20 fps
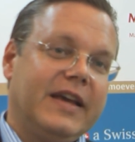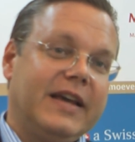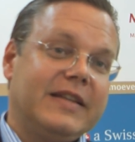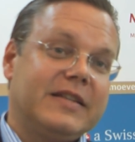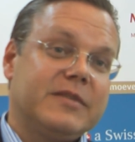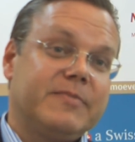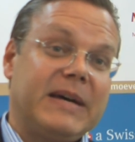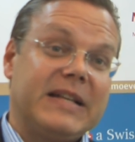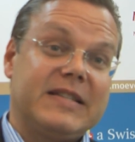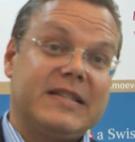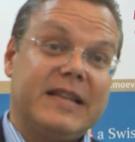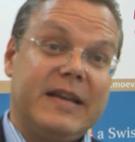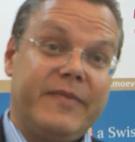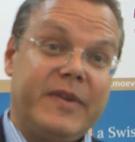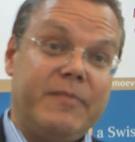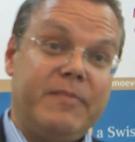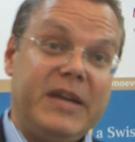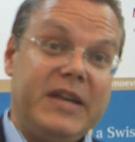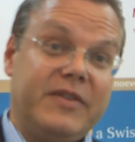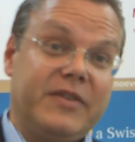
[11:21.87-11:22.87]
it's about
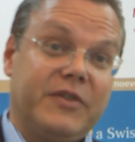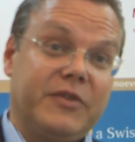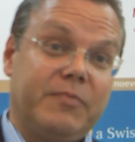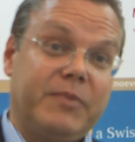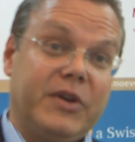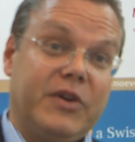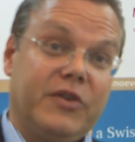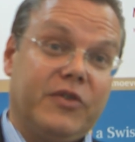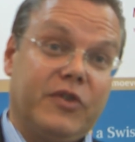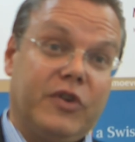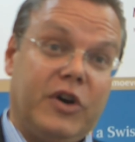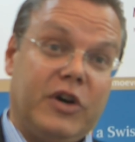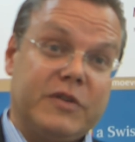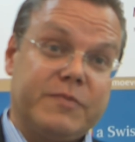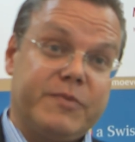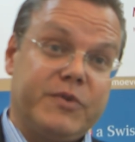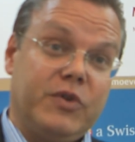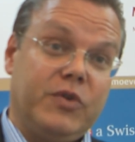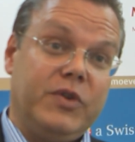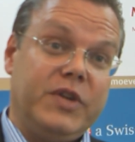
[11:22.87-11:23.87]
seven meters because a
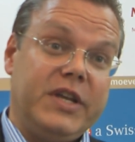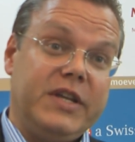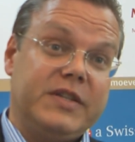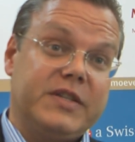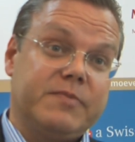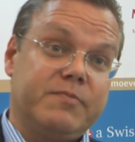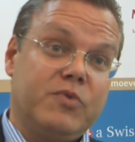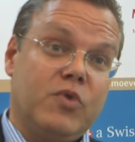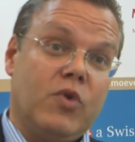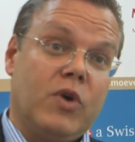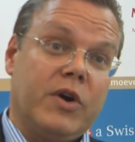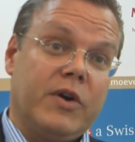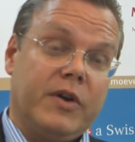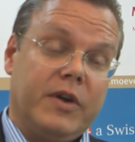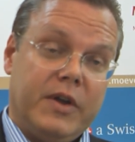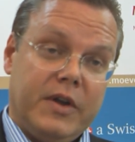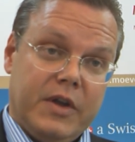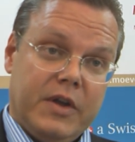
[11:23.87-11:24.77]
hospital needs more